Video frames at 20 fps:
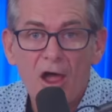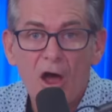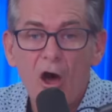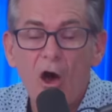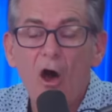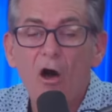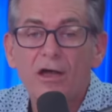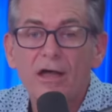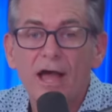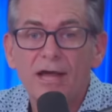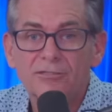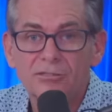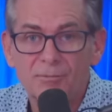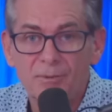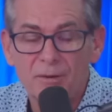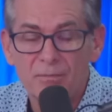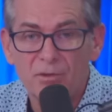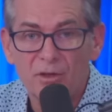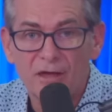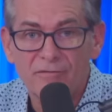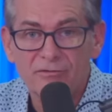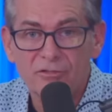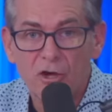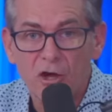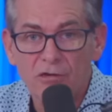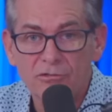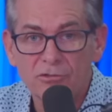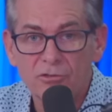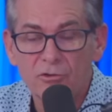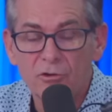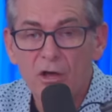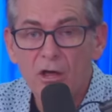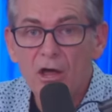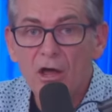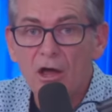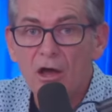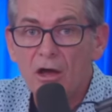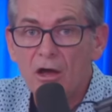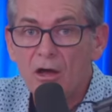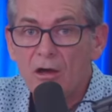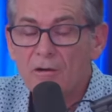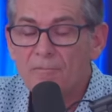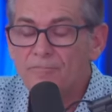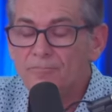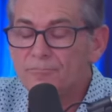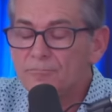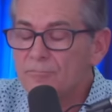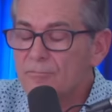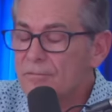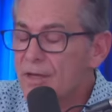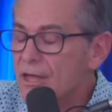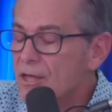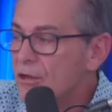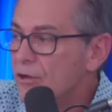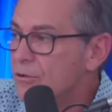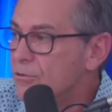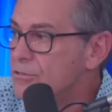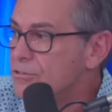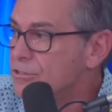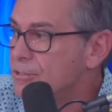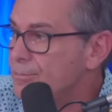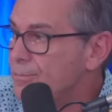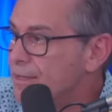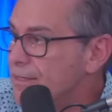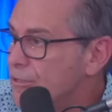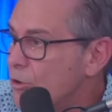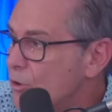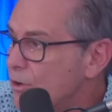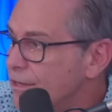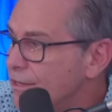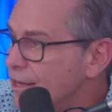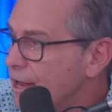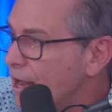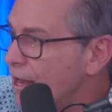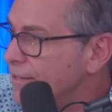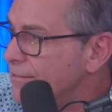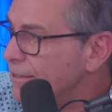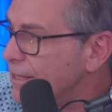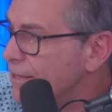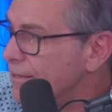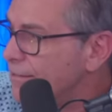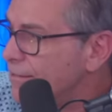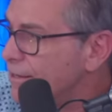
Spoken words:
all kinds of people I've talked to. Who's the Bitcoin guy? That